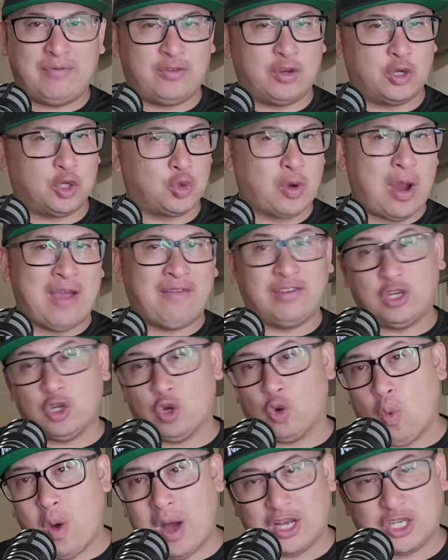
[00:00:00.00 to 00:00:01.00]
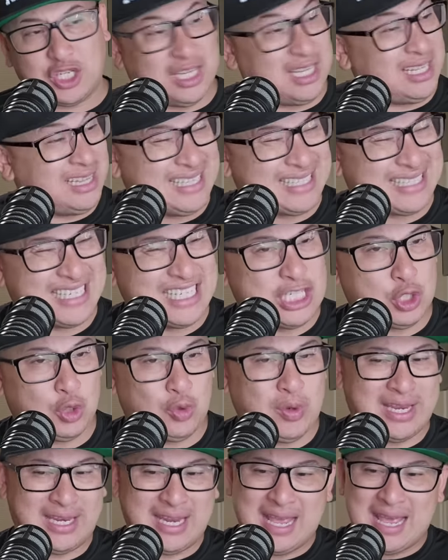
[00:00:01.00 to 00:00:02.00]
If you're driving, don't watch it, listen
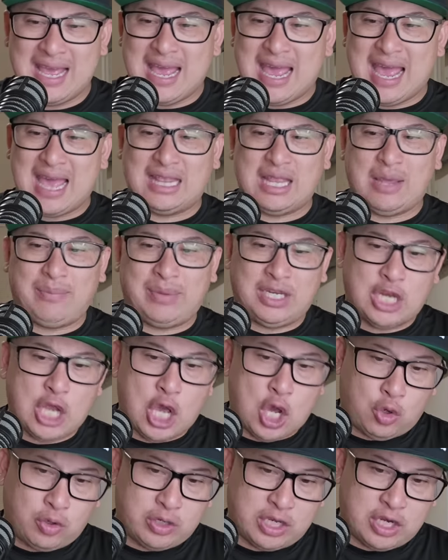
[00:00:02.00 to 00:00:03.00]
to it, and let me know.